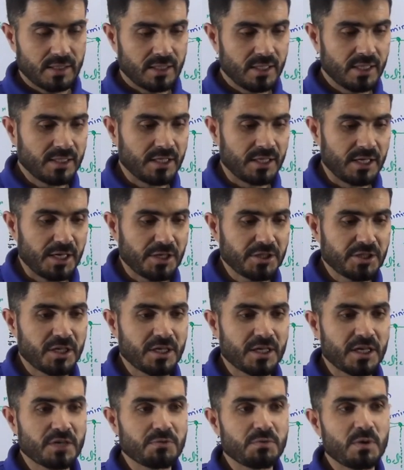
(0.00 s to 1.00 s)
then the
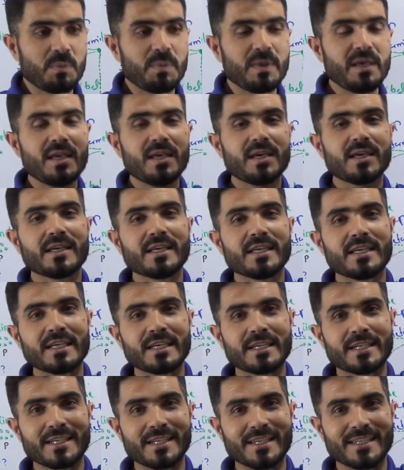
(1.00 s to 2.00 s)
reaction rate will be
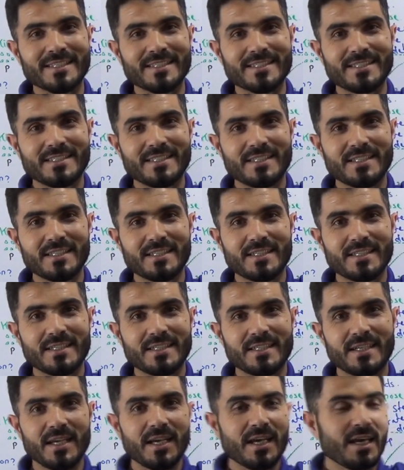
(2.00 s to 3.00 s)
increased.
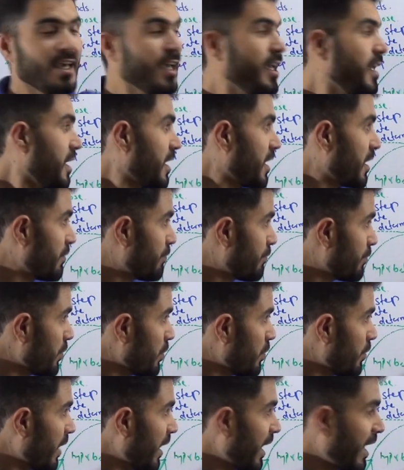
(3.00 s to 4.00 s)
If
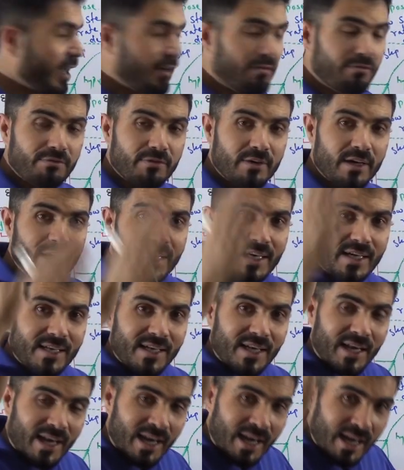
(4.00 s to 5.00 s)
you have
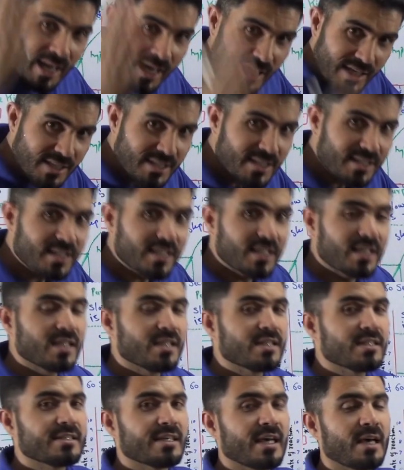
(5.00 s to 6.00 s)
less
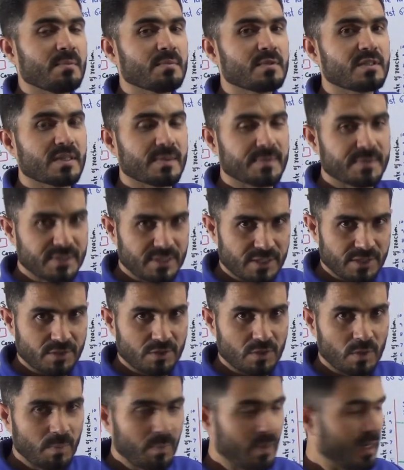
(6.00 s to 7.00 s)
enzyme substrate
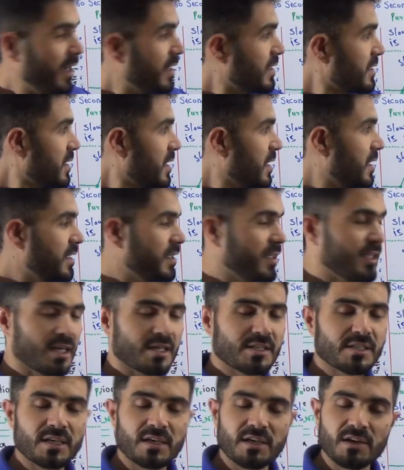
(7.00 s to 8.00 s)
complex, the
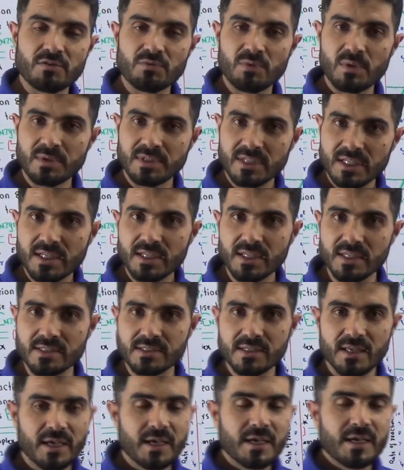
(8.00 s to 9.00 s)
reaction rate will
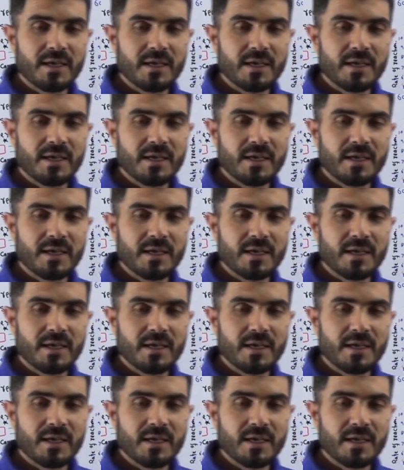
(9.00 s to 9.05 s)
decrease.